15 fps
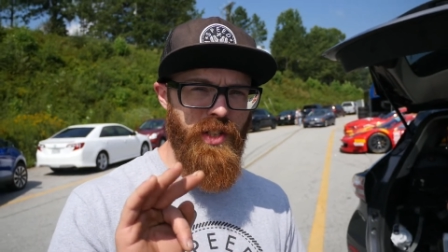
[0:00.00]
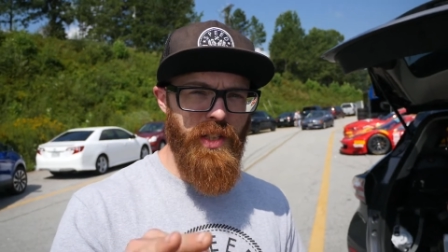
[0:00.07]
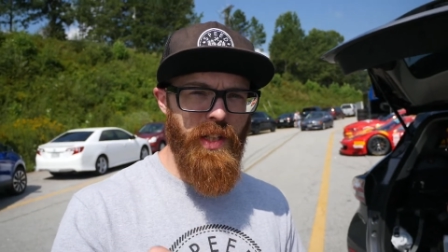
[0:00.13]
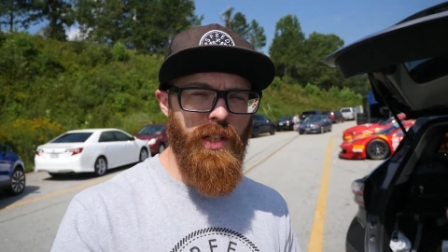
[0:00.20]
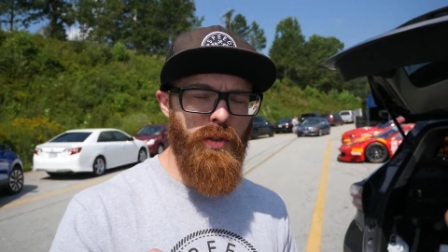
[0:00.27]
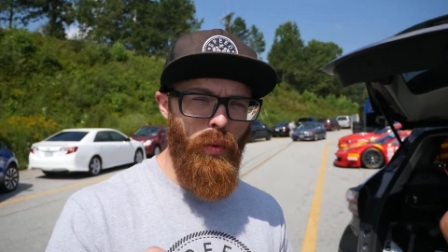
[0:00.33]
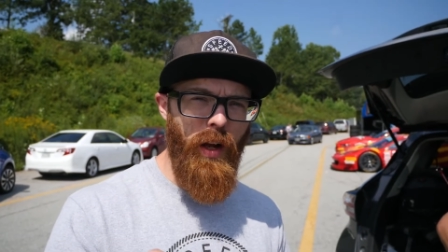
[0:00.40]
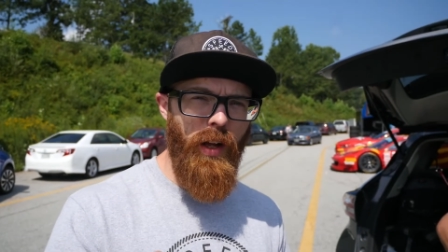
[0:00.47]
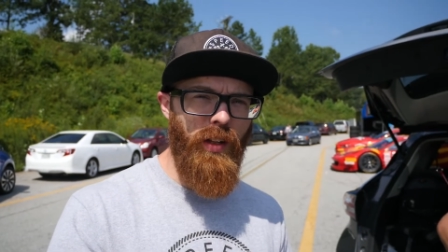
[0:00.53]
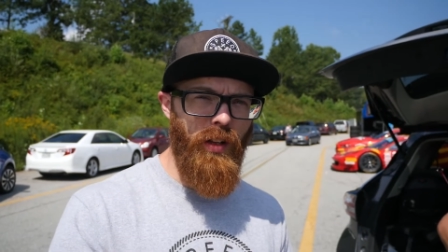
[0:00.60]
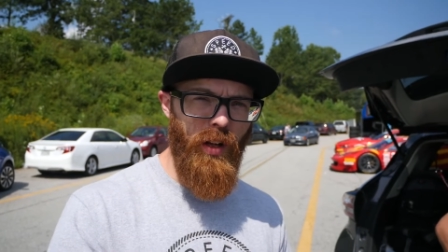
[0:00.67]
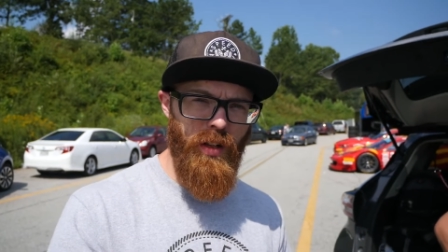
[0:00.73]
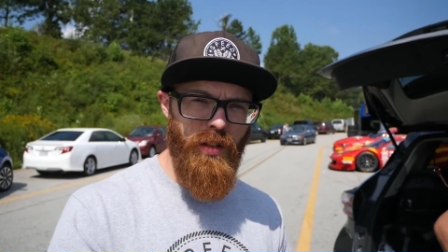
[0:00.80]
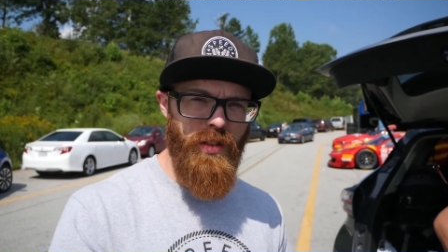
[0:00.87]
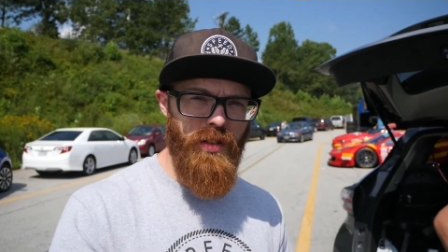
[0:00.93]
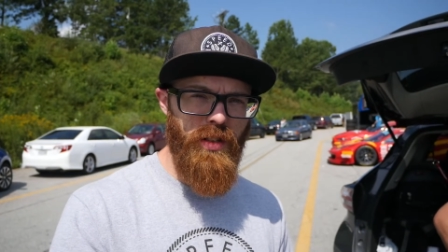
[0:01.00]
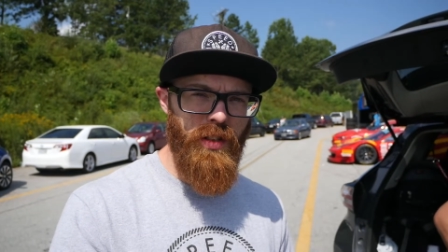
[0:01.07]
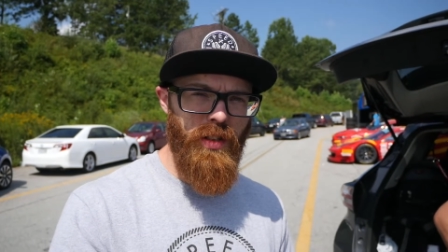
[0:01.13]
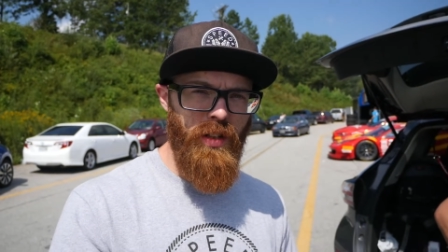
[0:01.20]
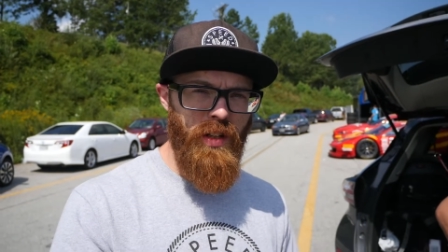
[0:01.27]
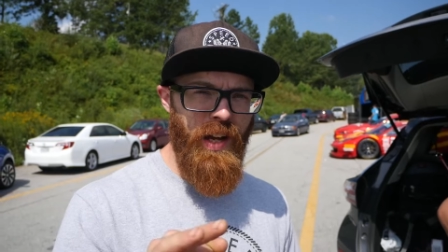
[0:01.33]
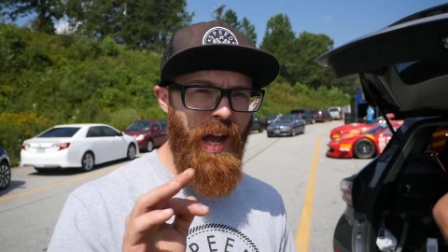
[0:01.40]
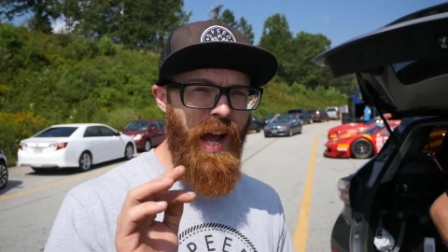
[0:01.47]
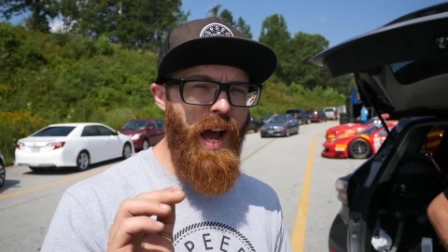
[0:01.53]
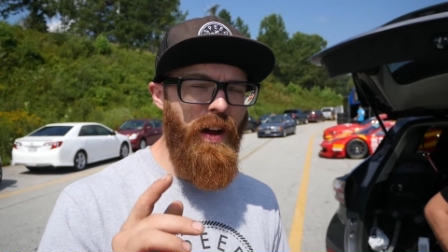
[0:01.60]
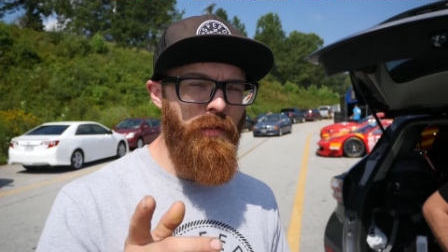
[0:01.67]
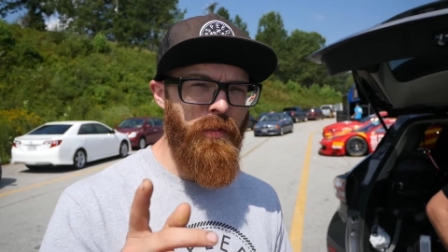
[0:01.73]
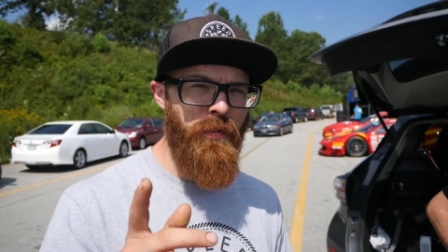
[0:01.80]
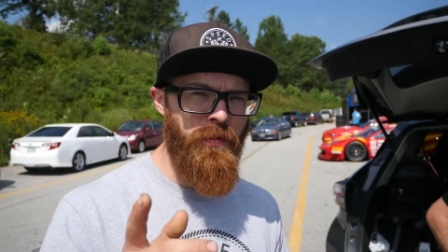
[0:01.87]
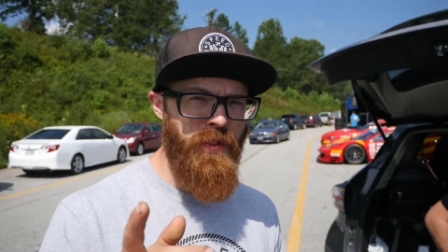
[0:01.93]
6 White Claws. Oh. Okay.
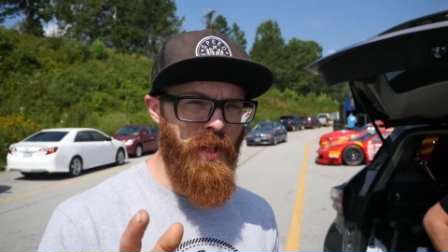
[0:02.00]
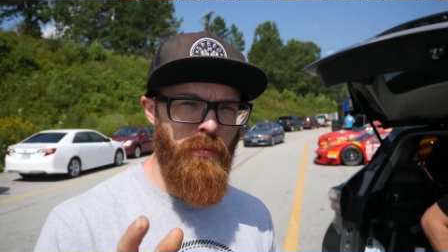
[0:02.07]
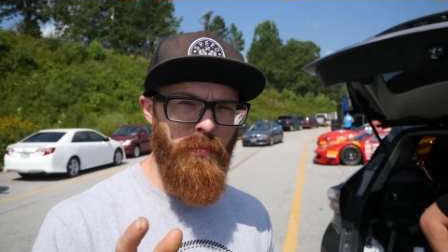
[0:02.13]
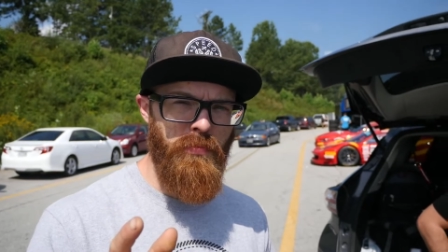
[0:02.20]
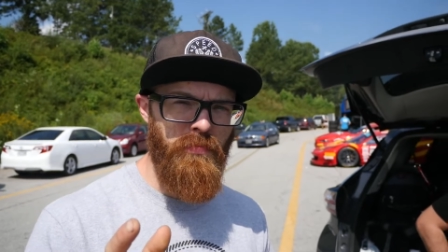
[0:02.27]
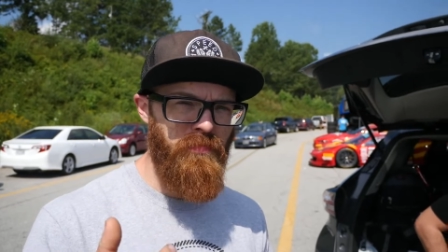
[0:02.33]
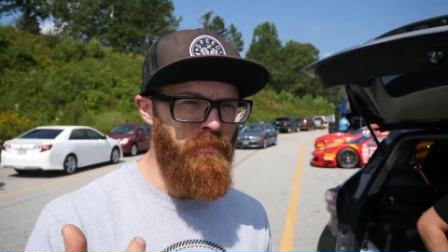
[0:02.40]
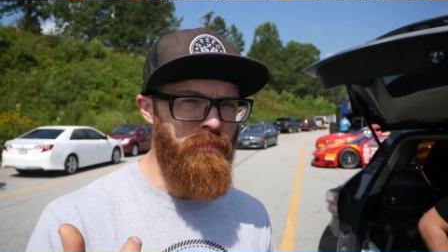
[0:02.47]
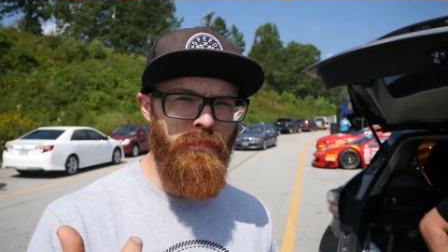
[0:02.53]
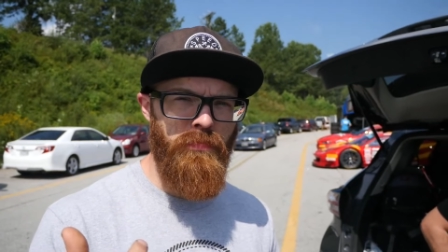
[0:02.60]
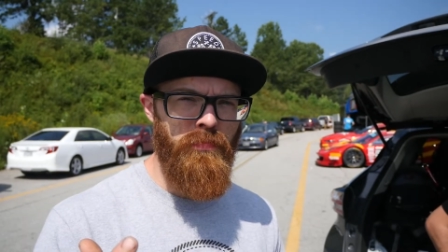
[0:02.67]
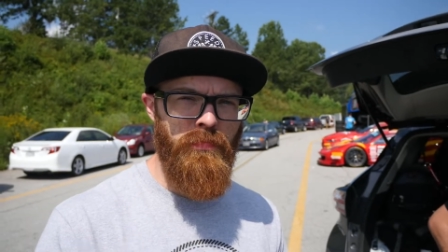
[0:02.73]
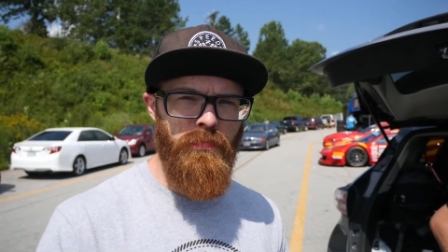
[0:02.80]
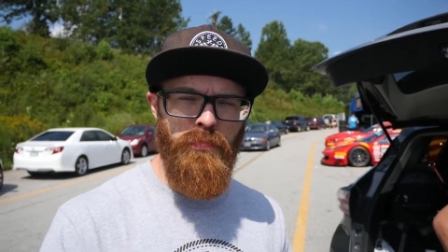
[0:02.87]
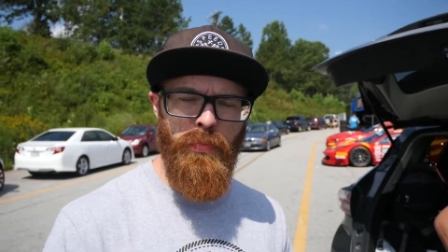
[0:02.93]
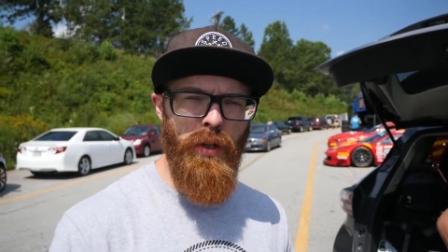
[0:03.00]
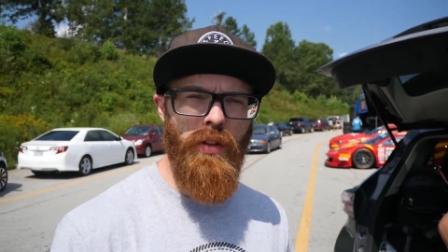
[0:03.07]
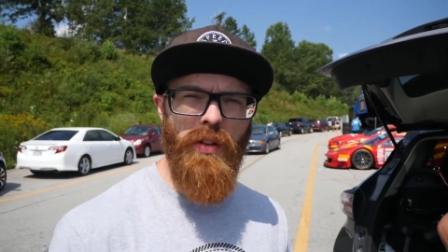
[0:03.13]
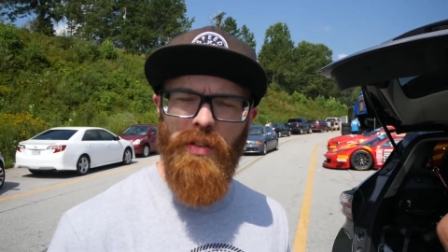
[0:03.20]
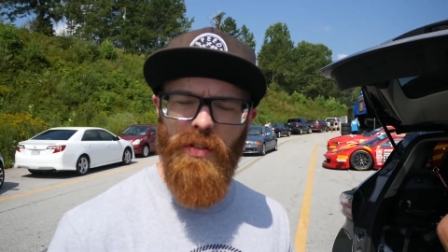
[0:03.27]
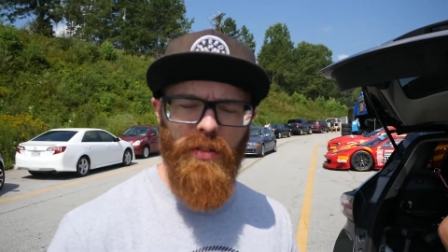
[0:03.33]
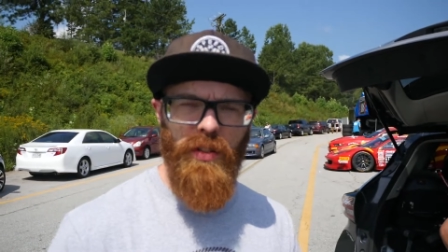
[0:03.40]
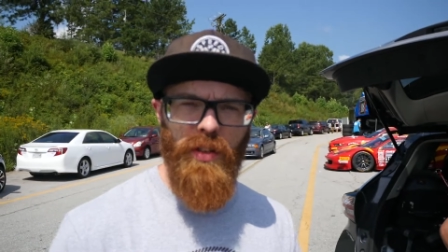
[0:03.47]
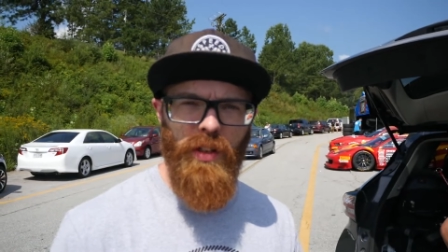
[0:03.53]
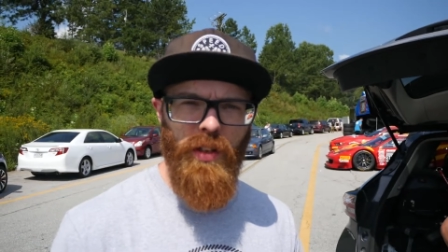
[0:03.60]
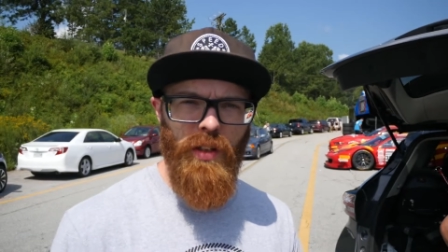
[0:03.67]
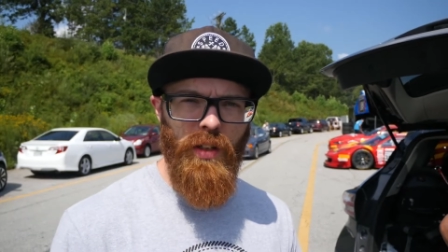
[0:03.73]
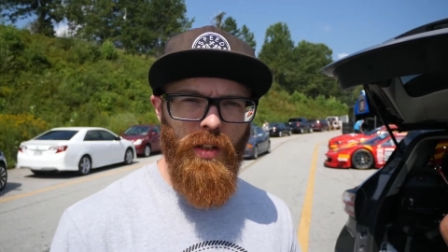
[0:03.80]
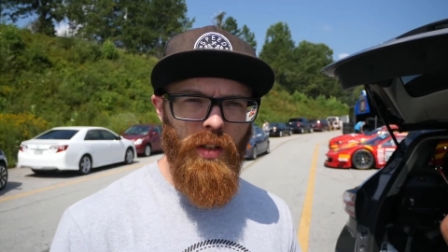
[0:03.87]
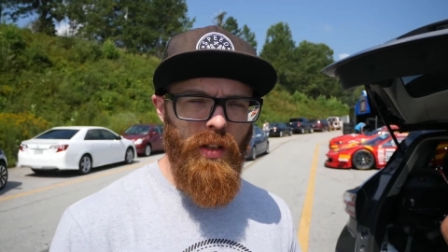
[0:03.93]
Half of some beer. Let the
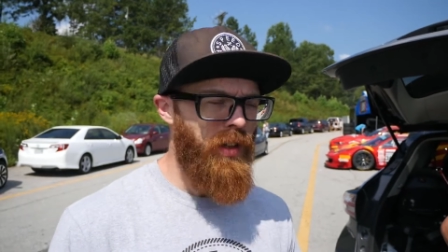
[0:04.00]
world